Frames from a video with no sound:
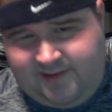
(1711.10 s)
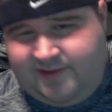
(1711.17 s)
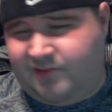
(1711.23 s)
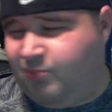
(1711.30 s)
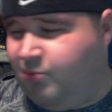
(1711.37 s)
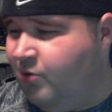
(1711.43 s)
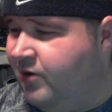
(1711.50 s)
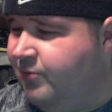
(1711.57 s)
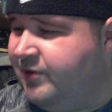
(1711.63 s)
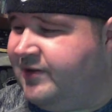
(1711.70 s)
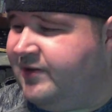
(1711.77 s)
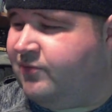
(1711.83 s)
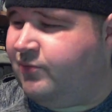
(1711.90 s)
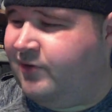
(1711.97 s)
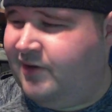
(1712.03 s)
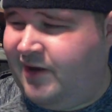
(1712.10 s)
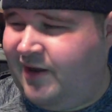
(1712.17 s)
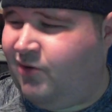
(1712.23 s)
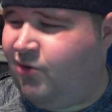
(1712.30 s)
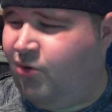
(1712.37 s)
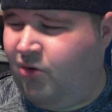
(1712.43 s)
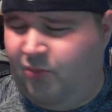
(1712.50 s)
disappointed with this one. Not a
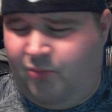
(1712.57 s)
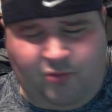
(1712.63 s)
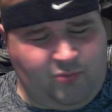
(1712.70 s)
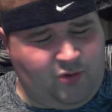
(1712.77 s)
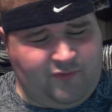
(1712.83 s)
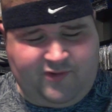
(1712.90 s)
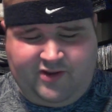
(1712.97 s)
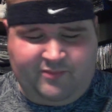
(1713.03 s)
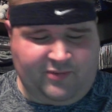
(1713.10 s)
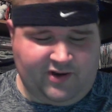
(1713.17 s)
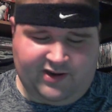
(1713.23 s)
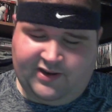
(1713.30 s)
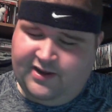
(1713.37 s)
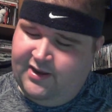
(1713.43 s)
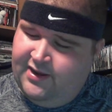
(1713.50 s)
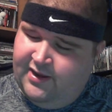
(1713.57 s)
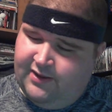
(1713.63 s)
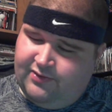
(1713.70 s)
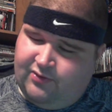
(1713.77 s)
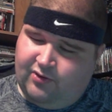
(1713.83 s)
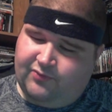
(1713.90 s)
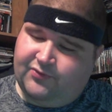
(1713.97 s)
horrible movie, but
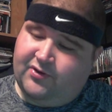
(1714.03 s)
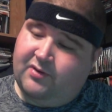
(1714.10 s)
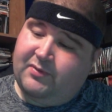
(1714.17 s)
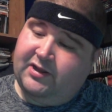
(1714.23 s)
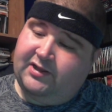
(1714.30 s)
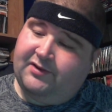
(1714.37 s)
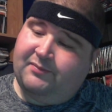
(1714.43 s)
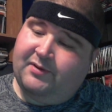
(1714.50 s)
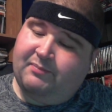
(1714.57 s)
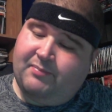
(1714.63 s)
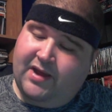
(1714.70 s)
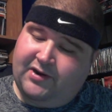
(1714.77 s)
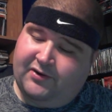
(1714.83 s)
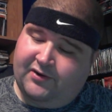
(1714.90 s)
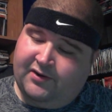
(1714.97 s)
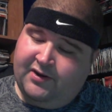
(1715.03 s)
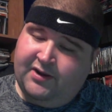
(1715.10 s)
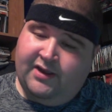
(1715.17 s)
thought it was going to be a little bit better.